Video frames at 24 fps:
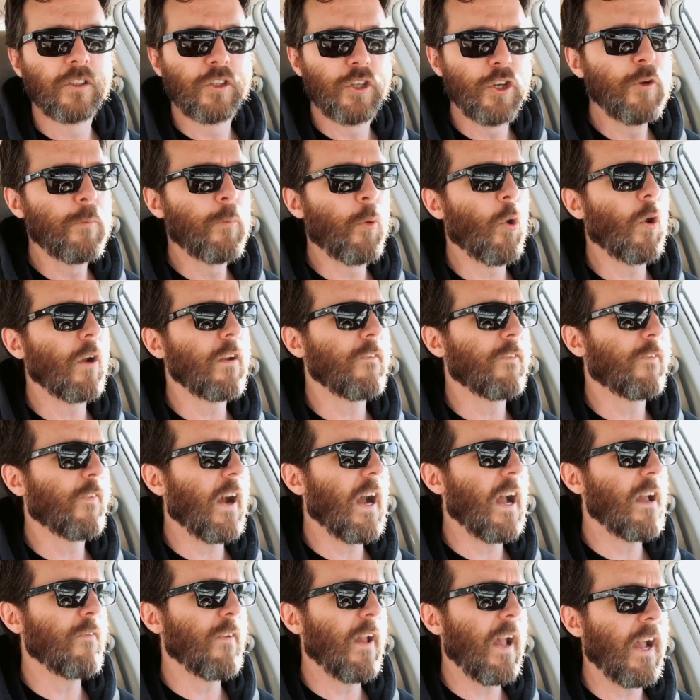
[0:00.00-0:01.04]

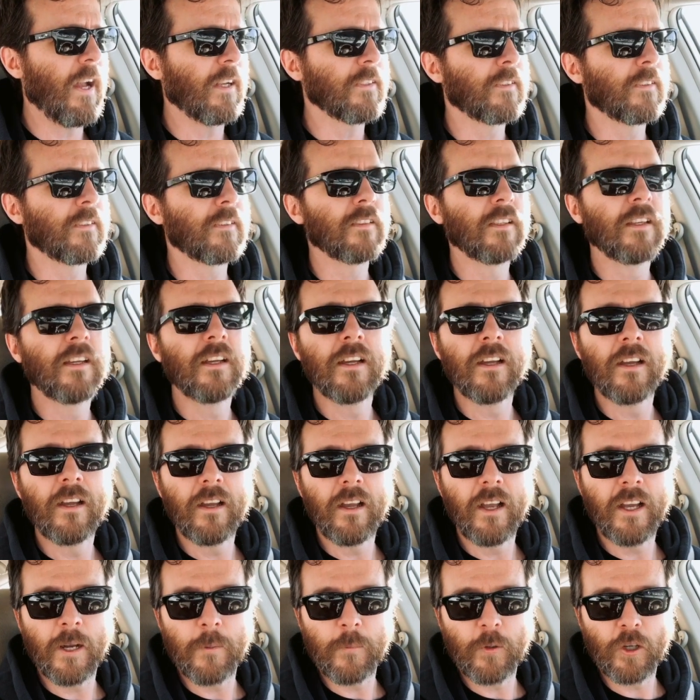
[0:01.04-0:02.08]
2.5S.
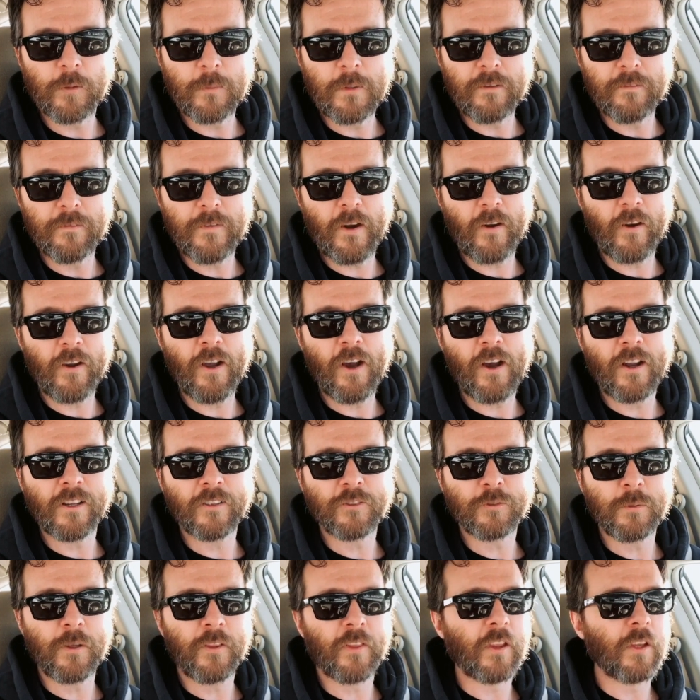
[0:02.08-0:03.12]
And I'm going to be very
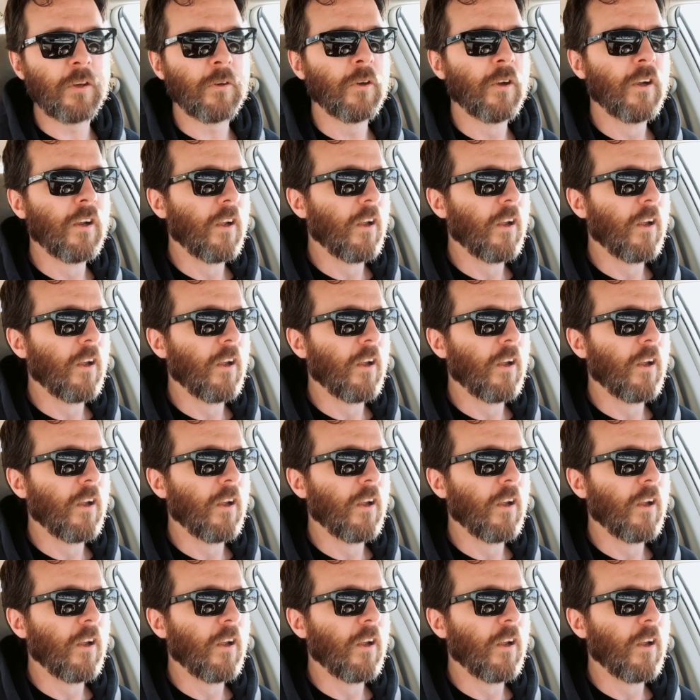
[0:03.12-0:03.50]
honest with you.